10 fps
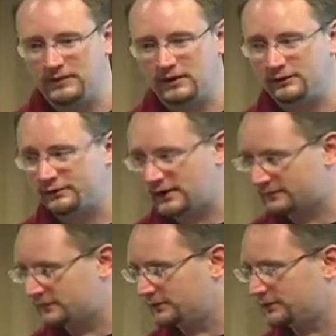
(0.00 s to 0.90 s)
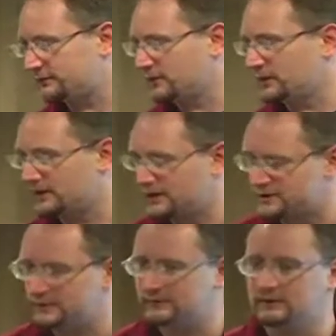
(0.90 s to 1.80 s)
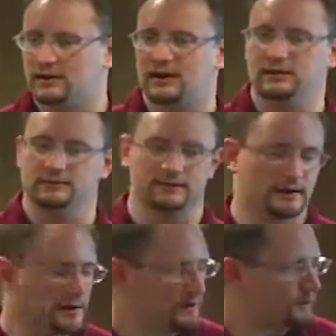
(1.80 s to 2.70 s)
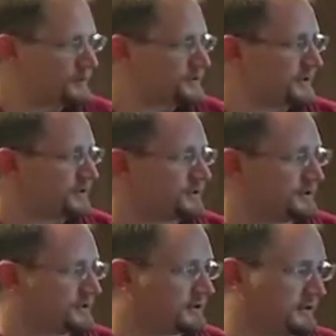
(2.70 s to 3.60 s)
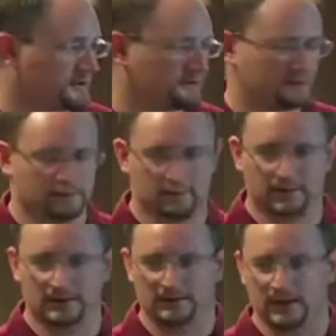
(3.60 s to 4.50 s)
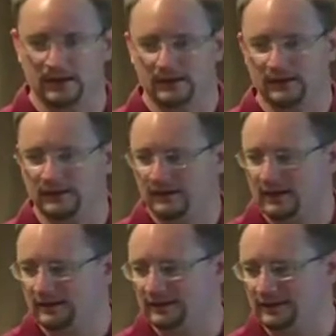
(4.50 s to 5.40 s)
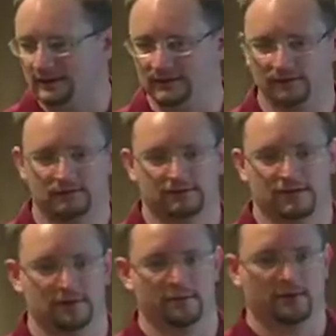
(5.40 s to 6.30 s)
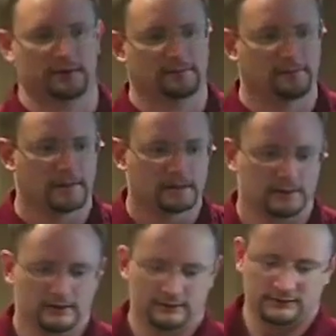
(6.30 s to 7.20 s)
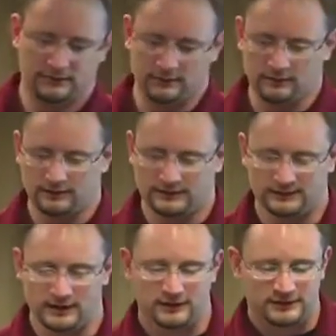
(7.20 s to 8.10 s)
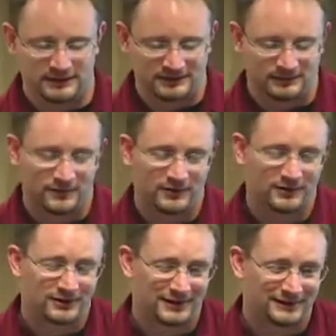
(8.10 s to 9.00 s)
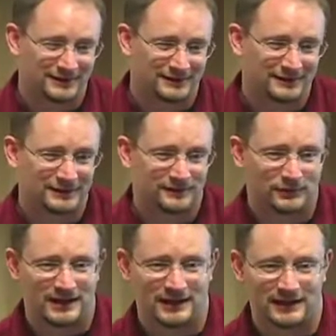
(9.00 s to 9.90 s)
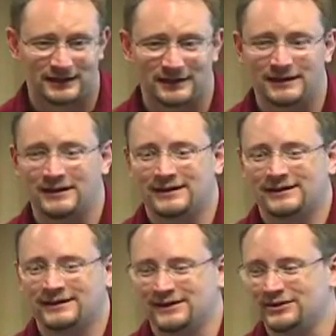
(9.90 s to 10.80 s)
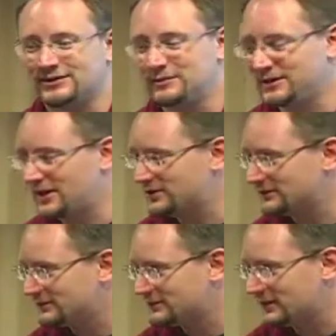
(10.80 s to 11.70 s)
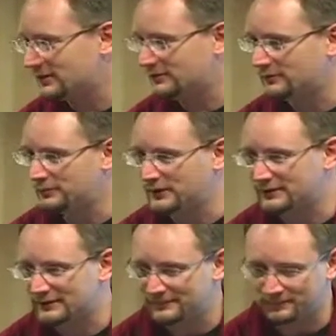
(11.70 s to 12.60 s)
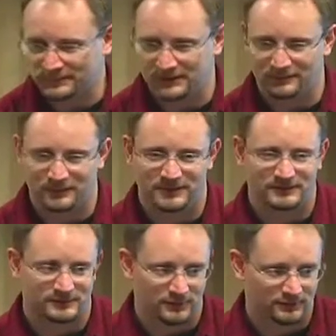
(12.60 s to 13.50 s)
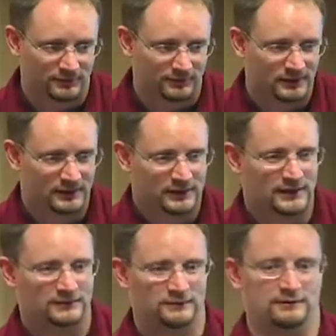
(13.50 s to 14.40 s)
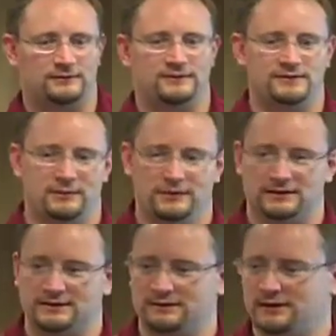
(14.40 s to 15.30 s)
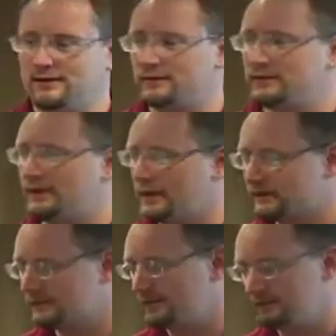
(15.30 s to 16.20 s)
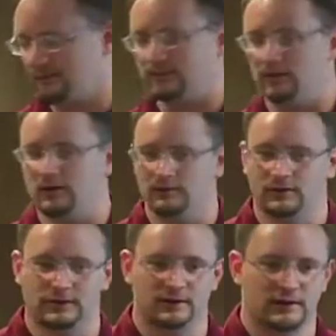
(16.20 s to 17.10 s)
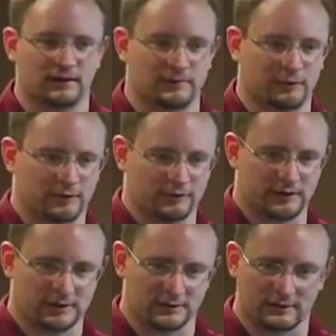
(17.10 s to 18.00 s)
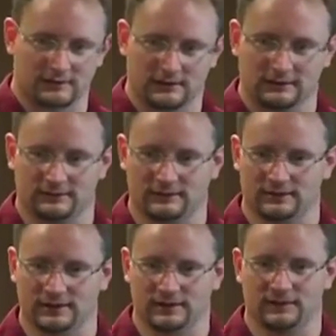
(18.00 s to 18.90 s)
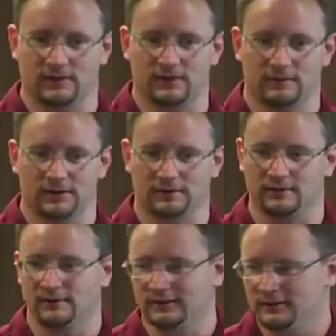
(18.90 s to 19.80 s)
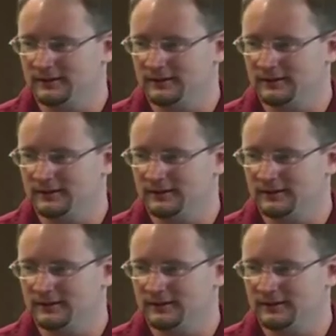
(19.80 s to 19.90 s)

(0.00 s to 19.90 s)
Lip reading: may also have to do with regulations and items, which could cost or make the ALE skyrocket. So that's another thing. It's a very good idea if you can get a good communications channel with the business owner, either, for example, like the C-level execs, or if you are one, the board of directors, because they're going to give you a better